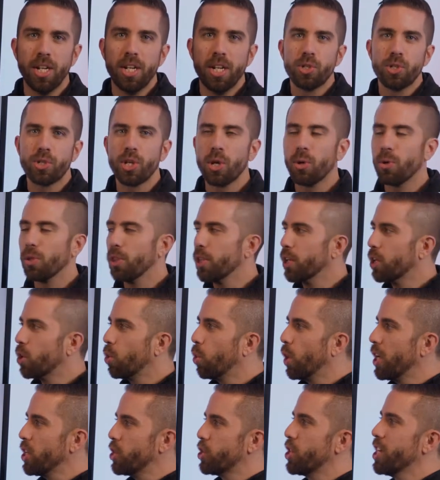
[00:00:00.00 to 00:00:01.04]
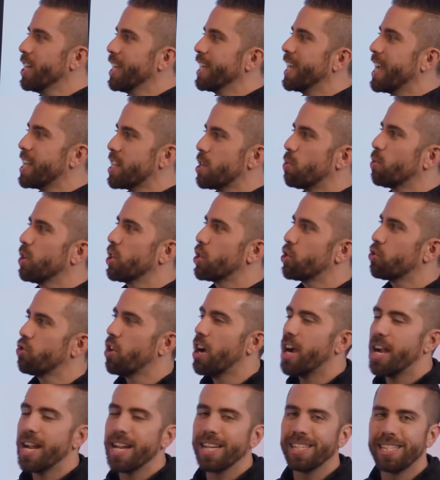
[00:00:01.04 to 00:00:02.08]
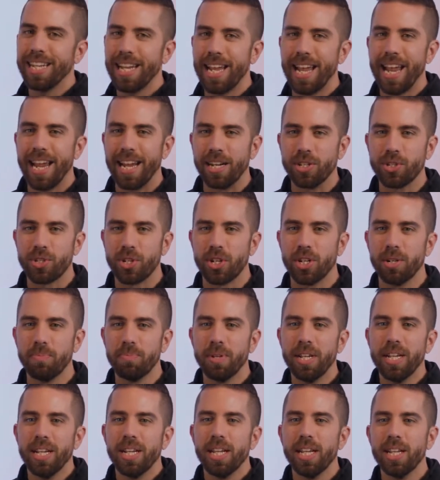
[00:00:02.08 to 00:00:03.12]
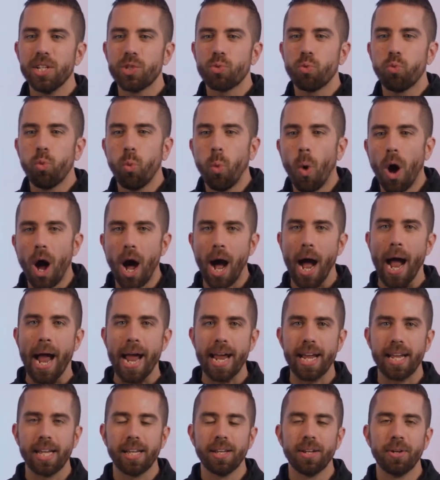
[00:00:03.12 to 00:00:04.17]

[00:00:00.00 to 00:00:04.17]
So the question again that we're trying to answer is why?